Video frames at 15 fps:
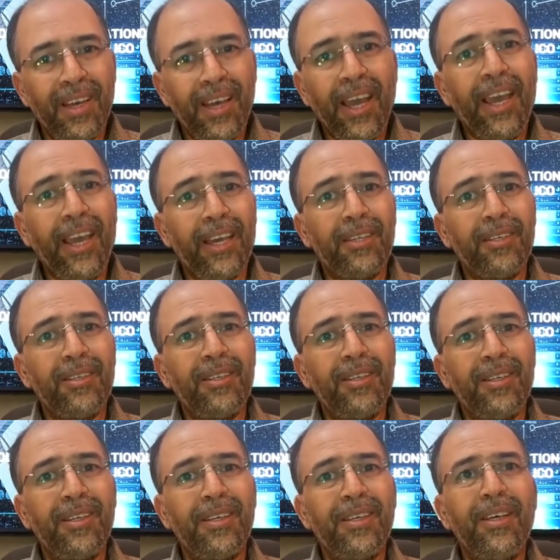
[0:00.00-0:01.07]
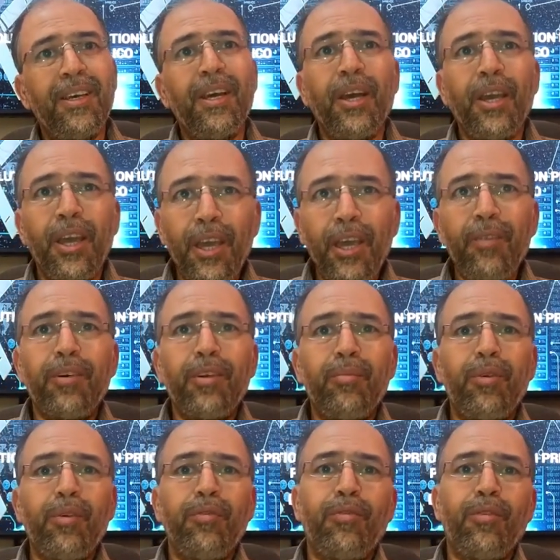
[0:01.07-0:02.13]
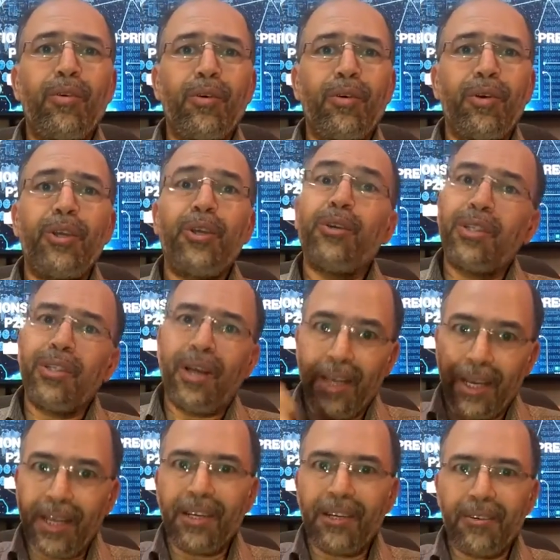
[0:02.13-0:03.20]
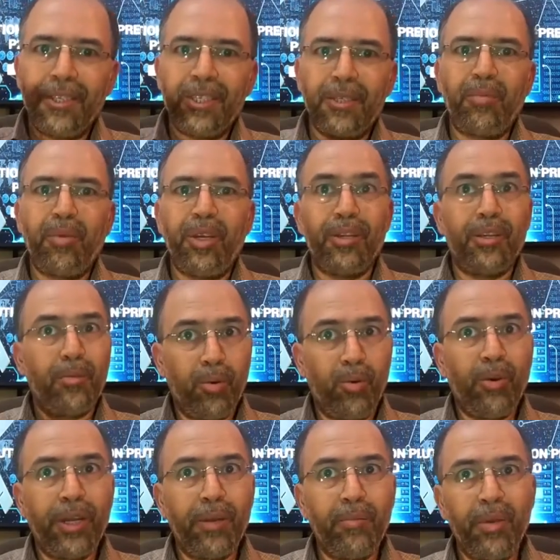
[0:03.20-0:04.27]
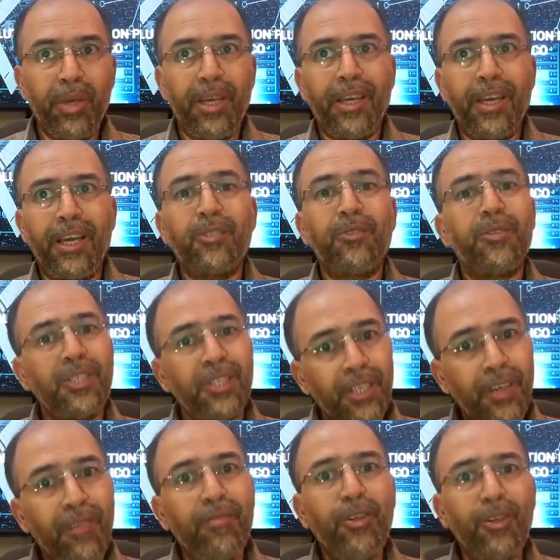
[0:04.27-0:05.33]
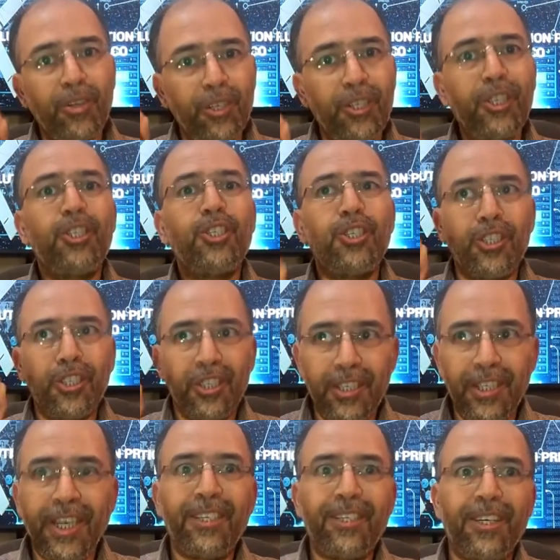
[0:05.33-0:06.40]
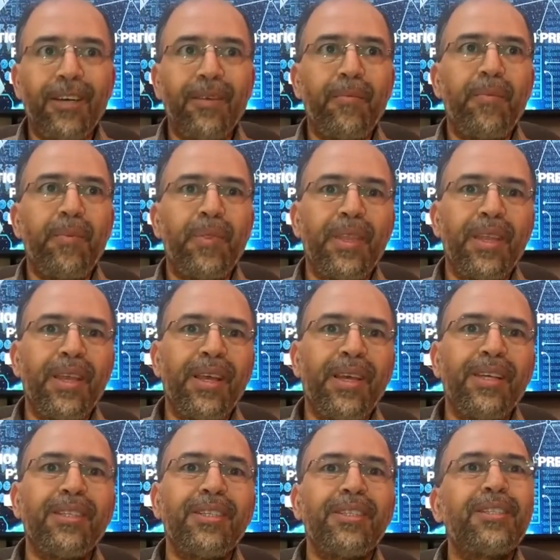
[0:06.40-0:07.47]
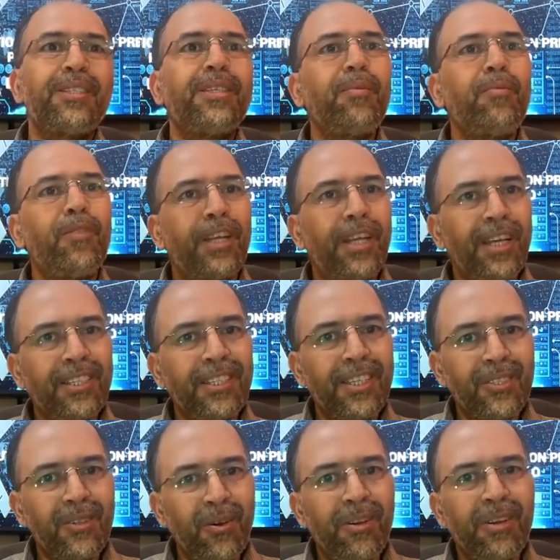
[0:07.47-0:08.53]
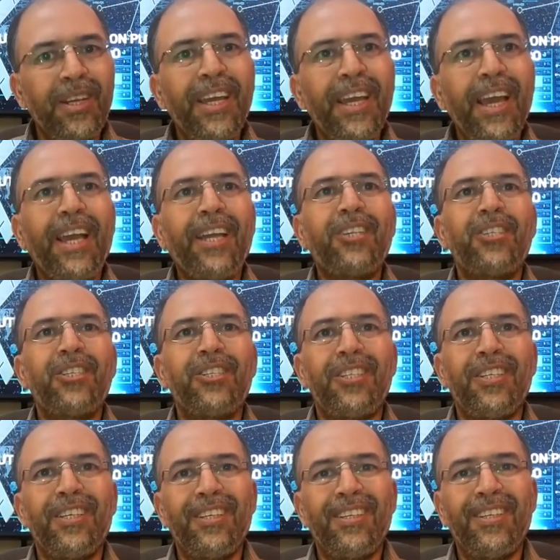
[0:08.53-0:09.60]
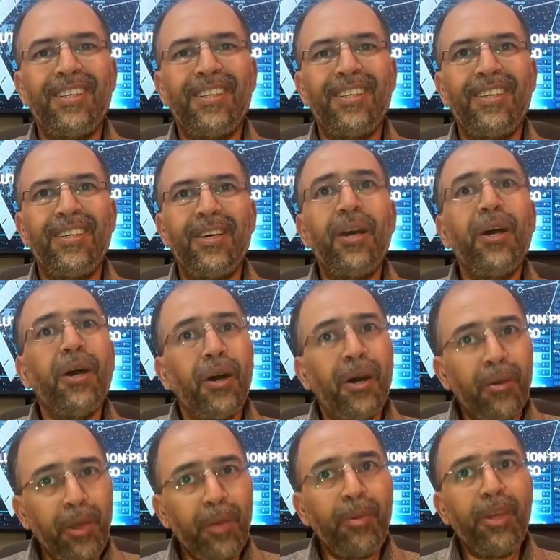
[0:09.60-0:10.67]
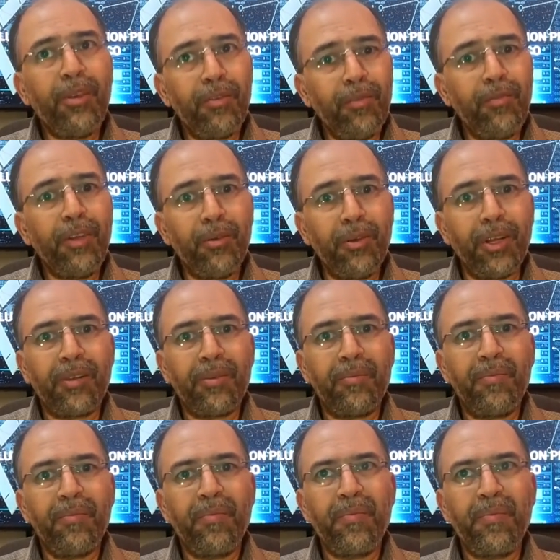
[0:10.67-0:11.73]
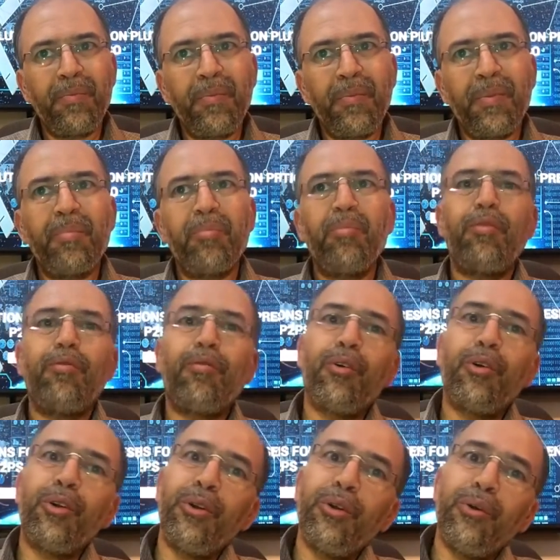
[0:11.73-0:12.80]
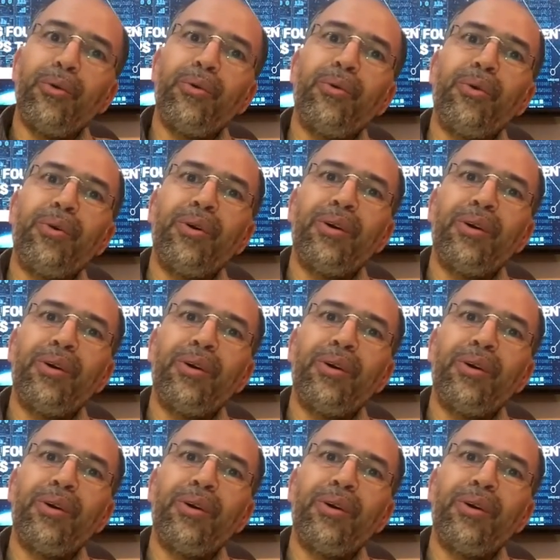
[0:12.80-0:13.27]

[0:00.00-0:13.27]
And even before your targeted recipient, the point B, has received your digital data, someone else has already accessed it, or maybe even viewed it, before your